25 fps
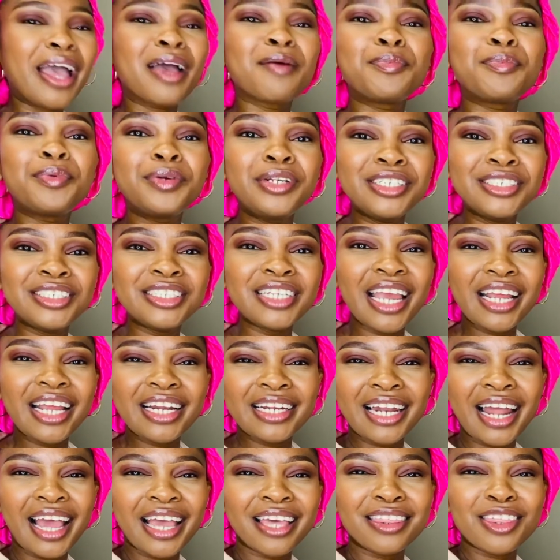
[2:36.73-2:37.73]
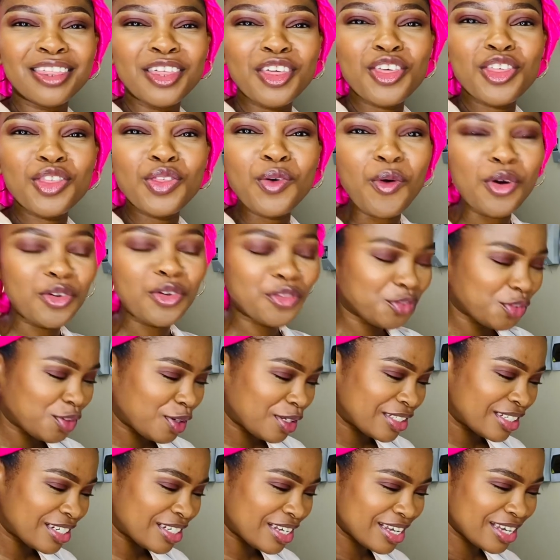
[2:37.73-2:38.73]
appreciate like the
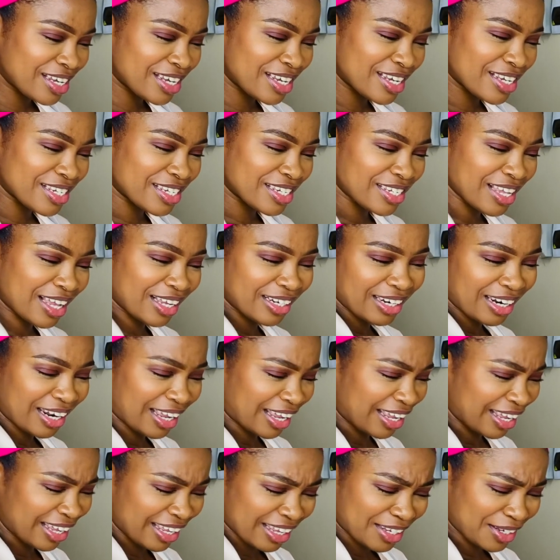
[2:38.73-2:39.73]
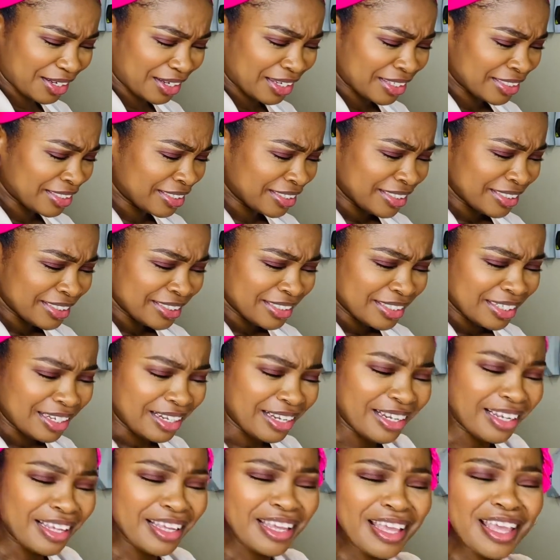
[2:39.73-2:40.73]
thoughtfulness and like,
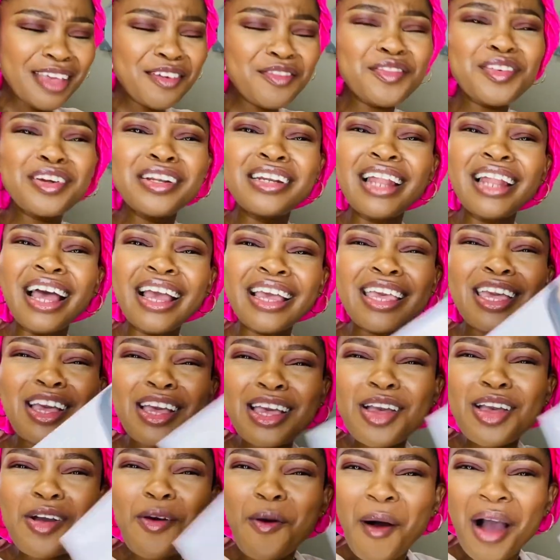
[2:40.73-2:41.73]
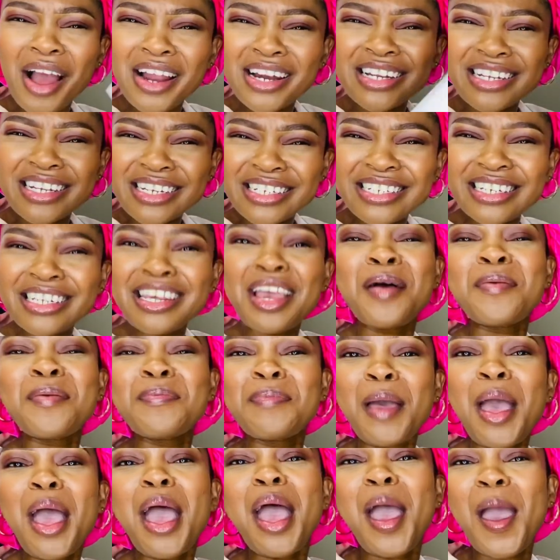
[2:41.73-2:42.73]
even like equality a
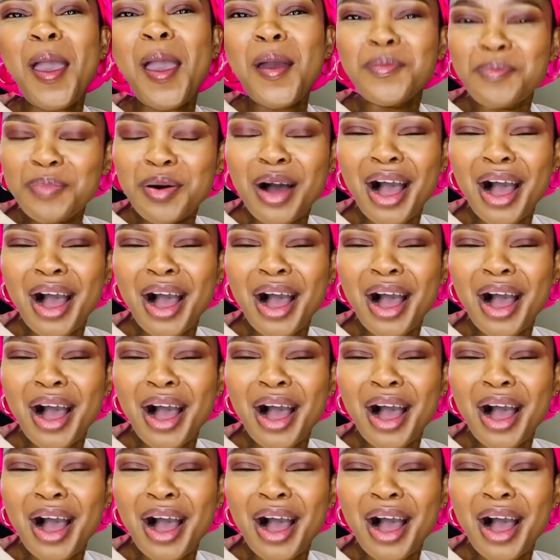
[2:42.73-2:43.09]
paper.